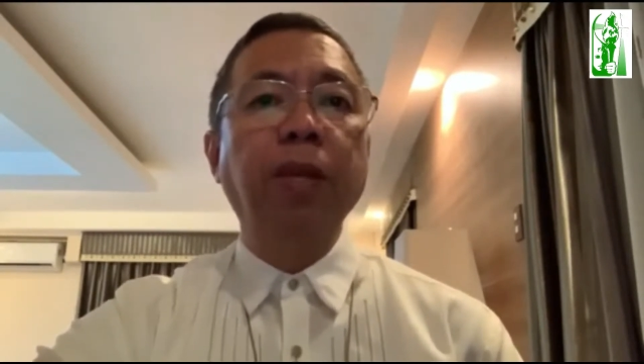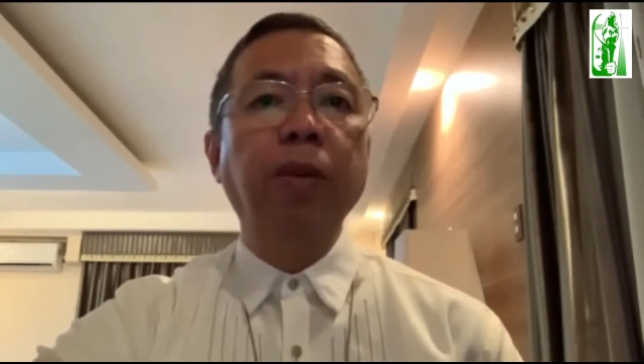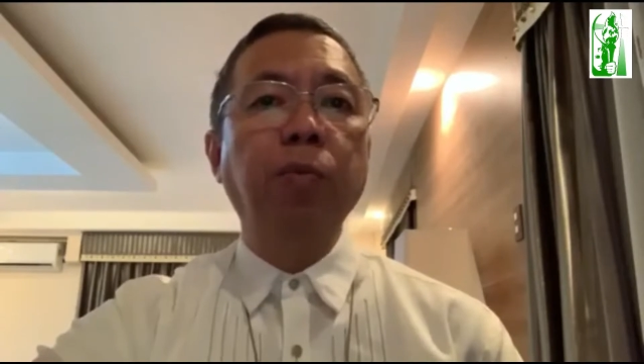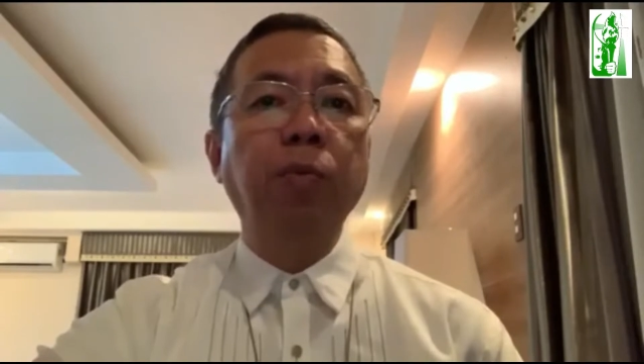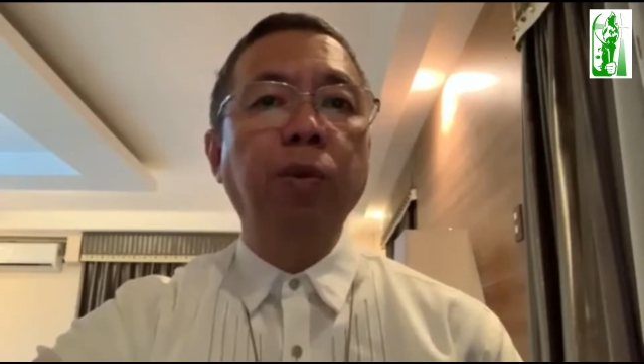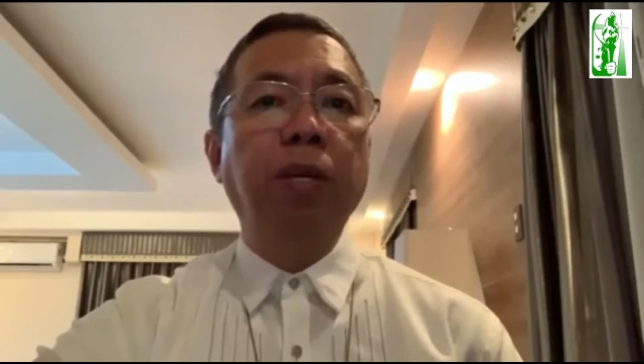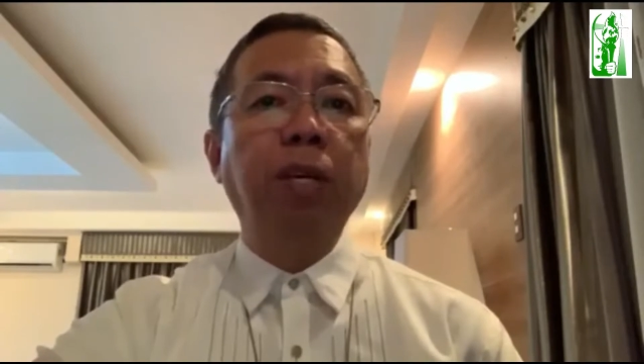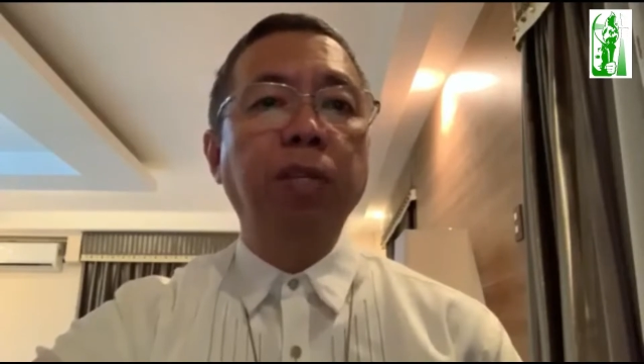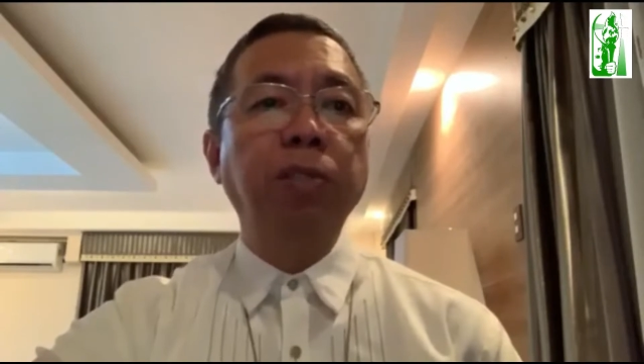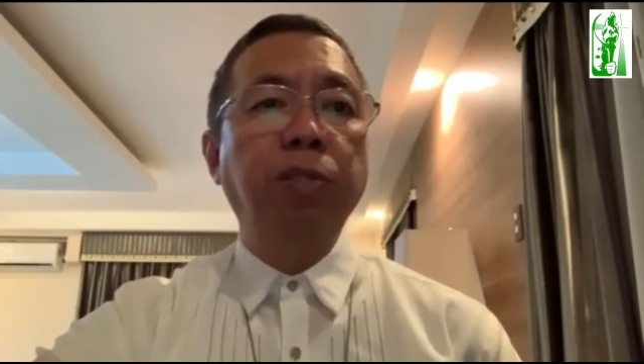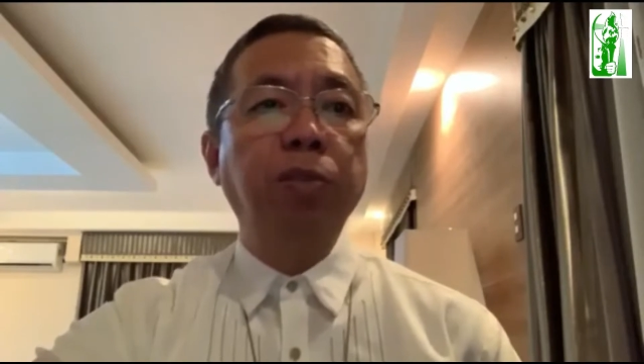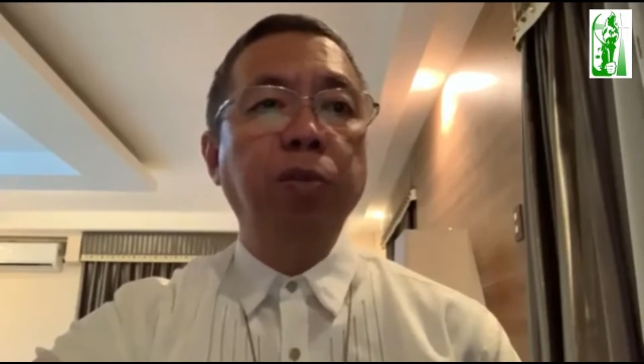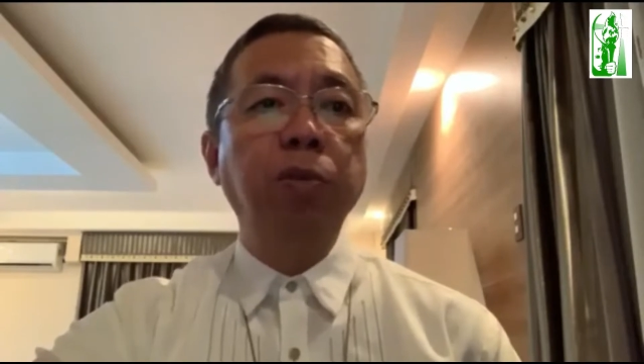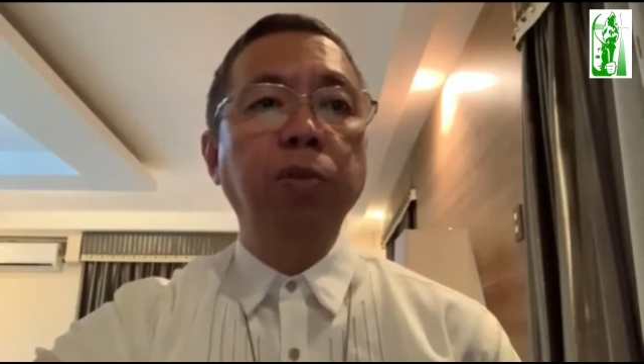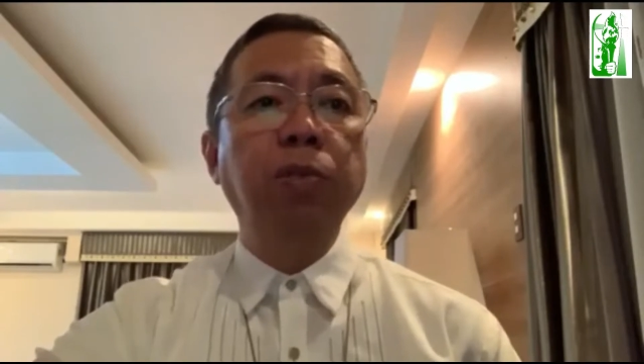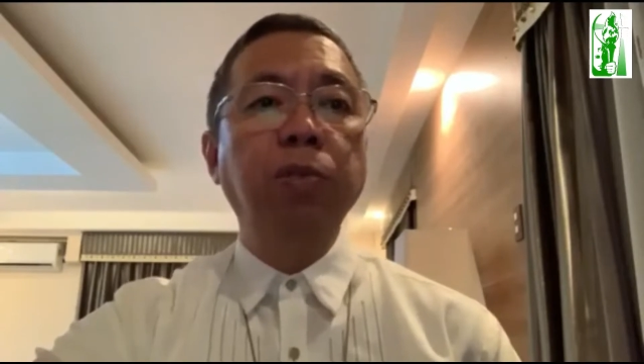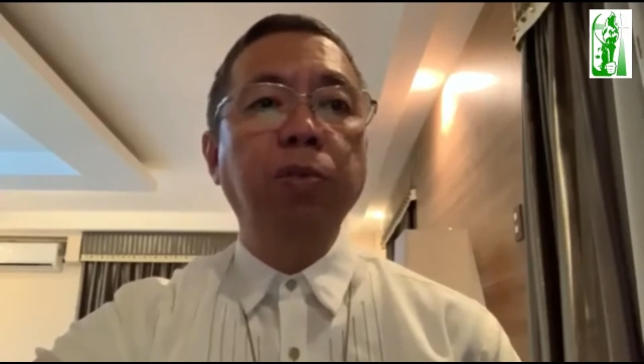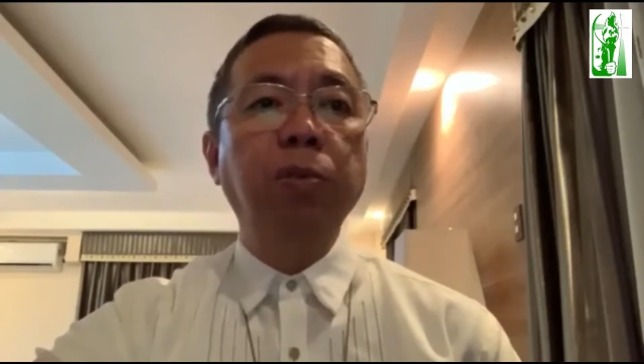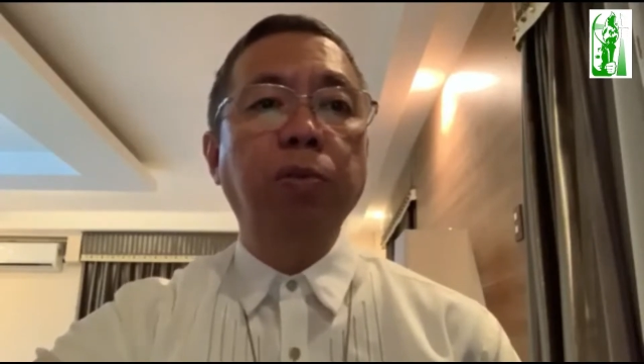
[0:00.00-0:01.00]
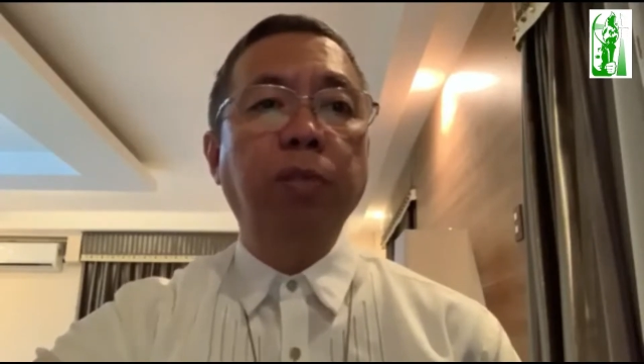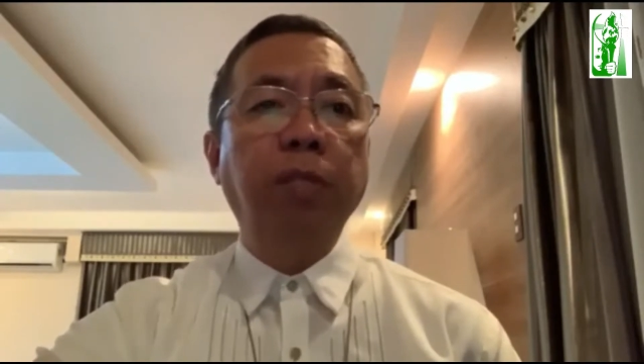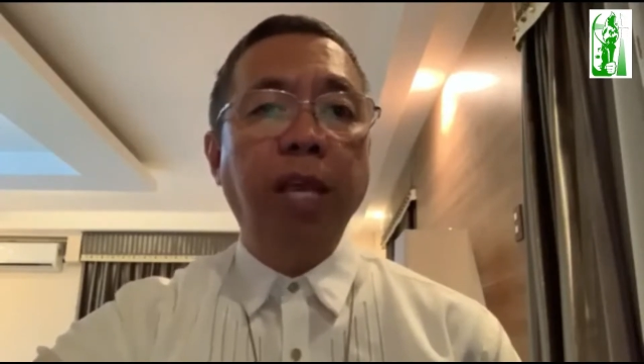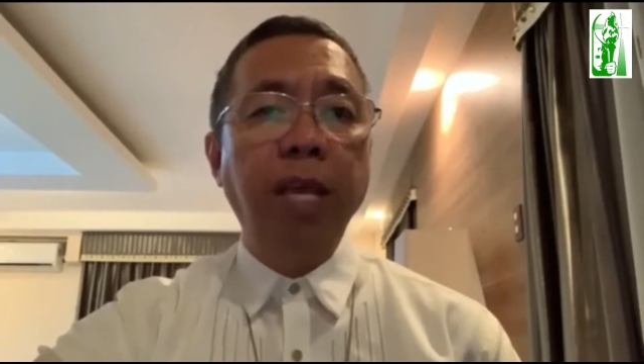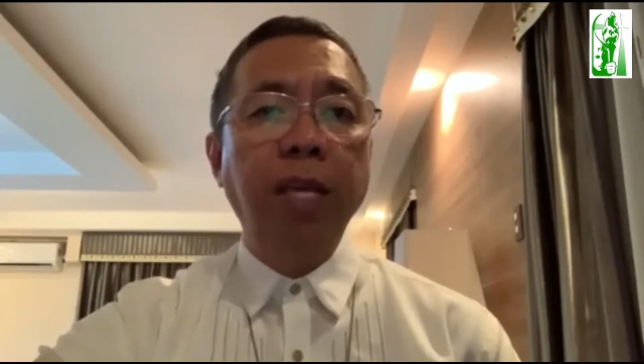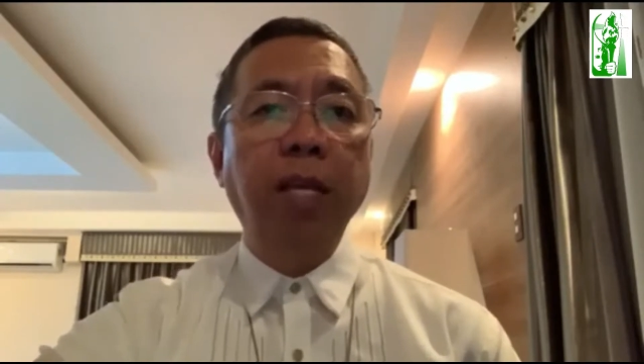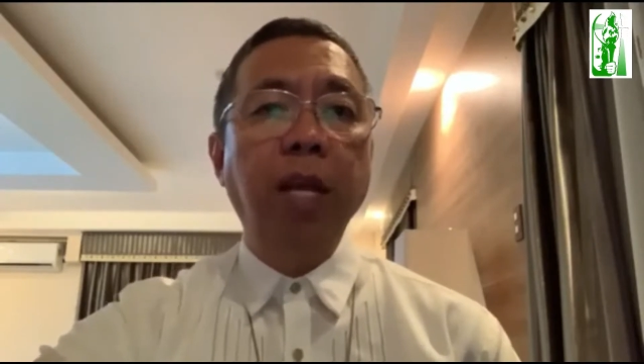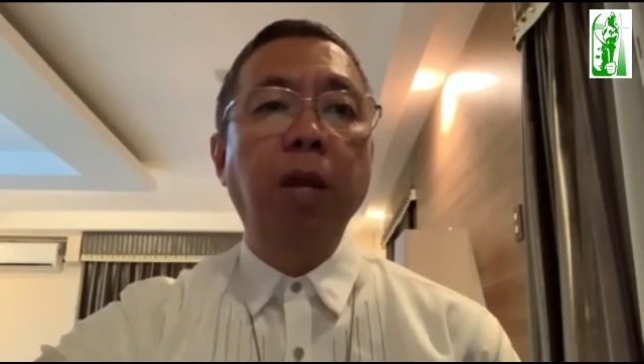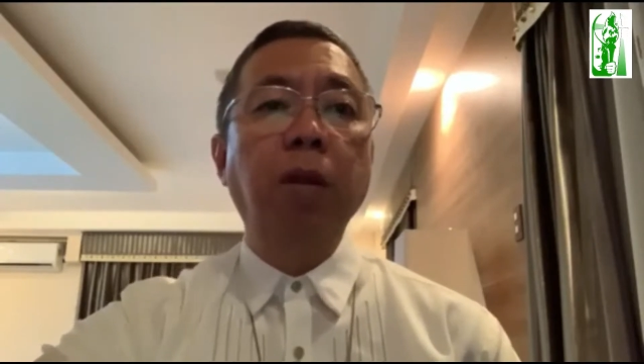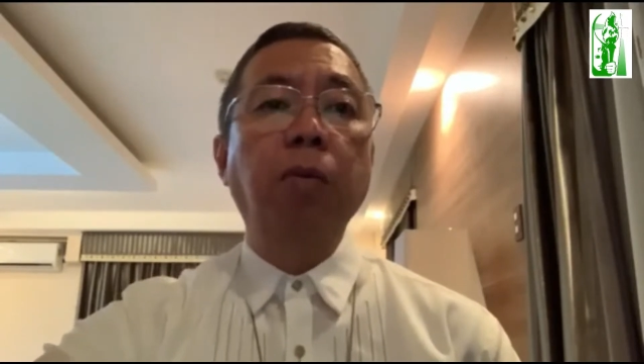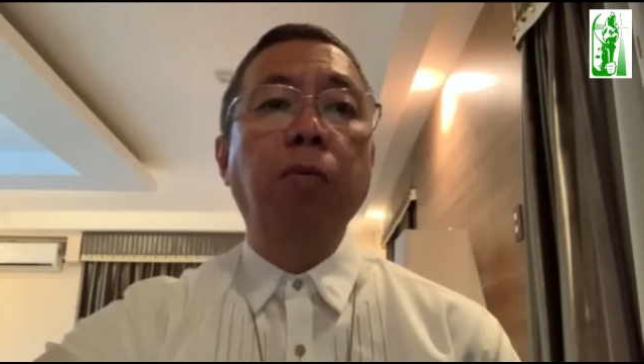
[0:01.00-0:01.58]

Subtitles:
we can choose to take